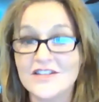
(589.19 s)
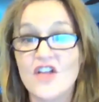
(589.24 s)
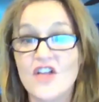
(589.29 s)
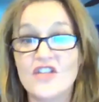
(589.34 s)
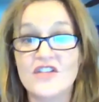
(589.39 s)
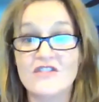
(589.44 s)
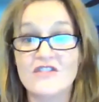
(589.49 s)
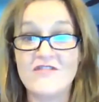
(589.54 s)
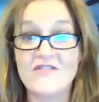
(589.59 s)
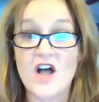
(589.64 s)
the
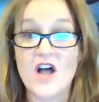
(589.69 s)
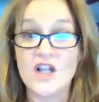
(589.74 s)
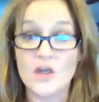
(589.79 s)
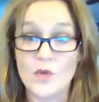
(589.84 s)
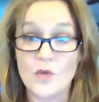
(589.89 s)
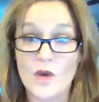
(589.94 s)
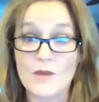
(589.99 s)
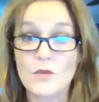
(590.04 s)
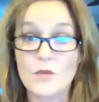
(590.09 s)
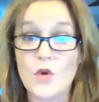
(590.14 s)

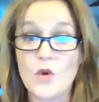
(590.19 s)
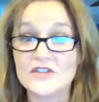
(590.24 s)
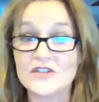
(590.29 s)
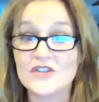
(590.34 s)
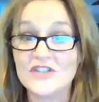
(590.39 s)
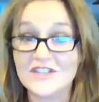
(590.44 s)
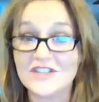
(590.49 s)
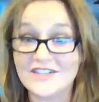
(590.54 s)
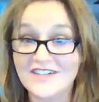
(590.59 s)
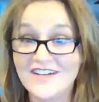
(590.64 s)
follow-up
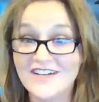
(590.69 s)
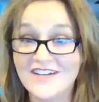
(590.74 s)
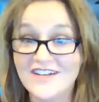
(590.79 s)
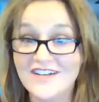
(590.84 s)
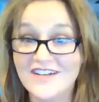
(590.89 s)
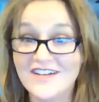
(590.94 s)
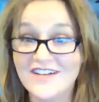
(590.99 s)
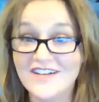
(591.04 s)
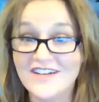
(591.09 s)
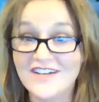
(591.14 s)
question,
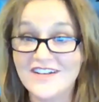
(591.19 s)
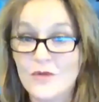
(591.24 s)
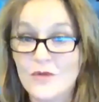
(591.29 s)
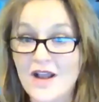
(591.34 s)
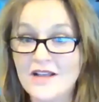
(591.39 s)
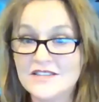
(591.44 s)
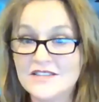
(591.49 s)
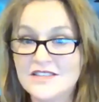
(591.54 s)
right?